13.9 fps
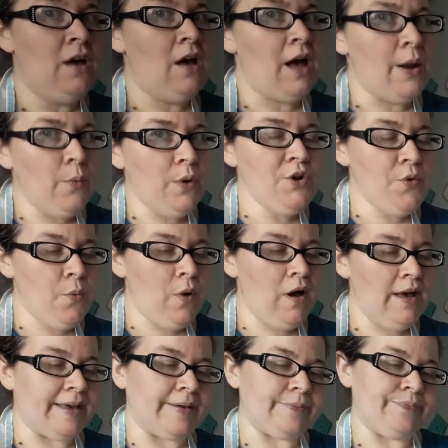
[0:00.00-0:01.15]
I wonder
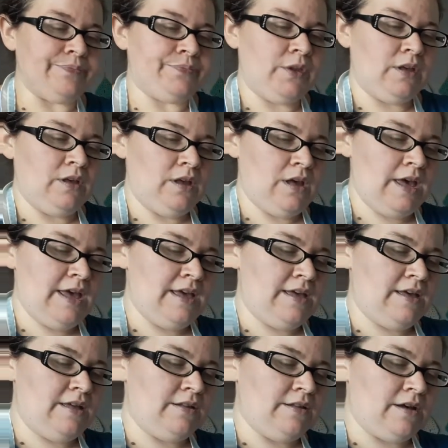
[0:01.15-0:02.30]
why.
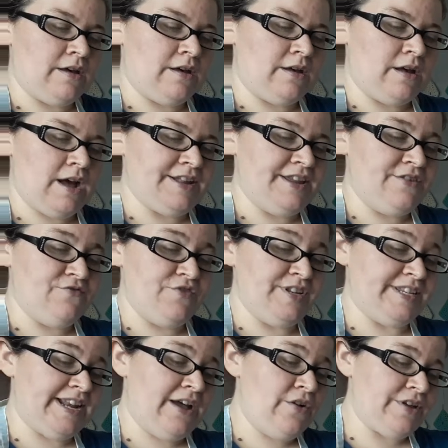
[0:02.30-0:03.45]
And I didn't rinse
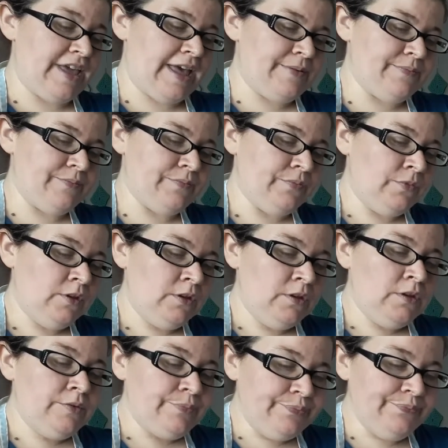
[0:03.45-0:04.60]
it out yet.
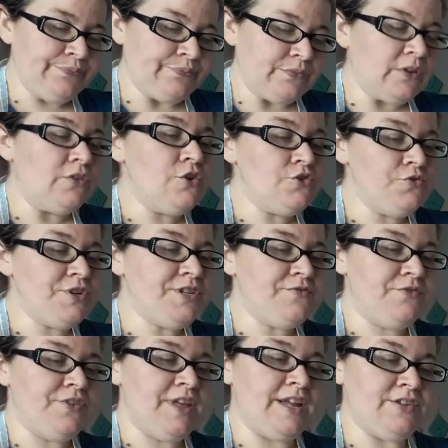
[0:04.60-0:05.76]
There's reason
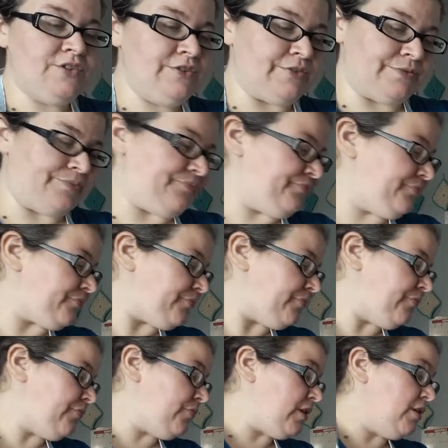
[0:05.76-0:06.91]
for that too.
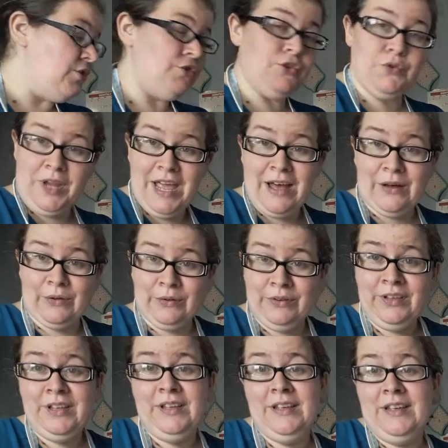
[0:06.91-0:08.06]
So now,
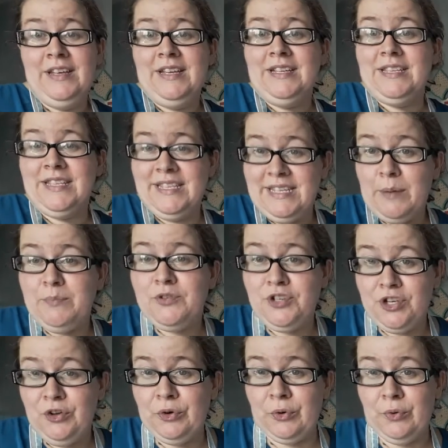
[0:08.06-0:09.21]
step
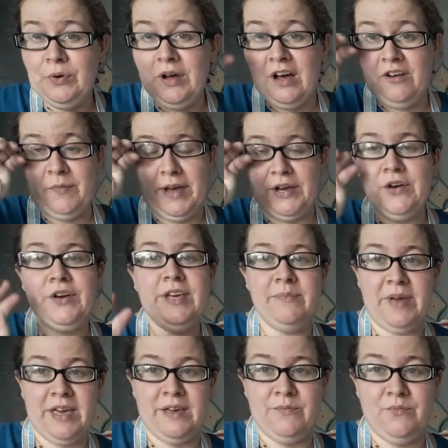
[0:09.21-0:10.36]
2 of my cookie
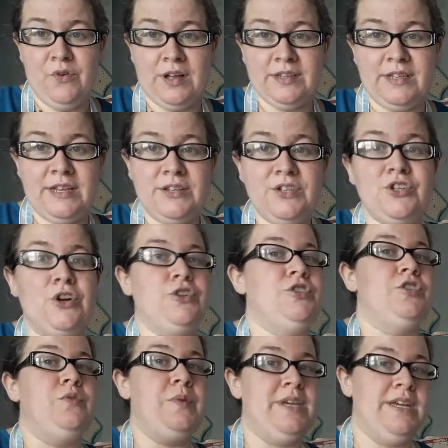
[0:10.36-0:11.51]
making process starts in
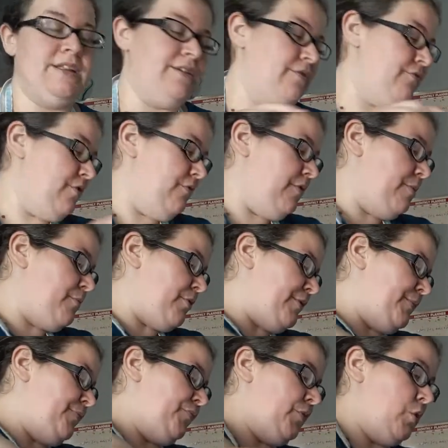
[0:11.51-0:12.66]
the beginning of November,
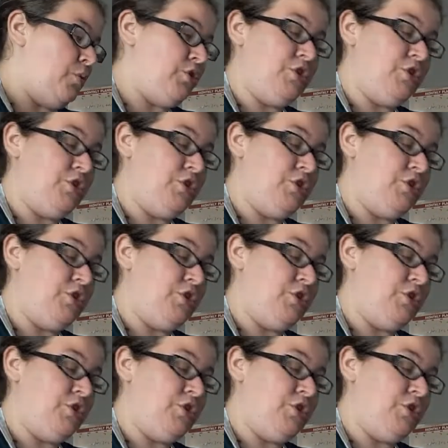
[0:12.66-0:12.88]
which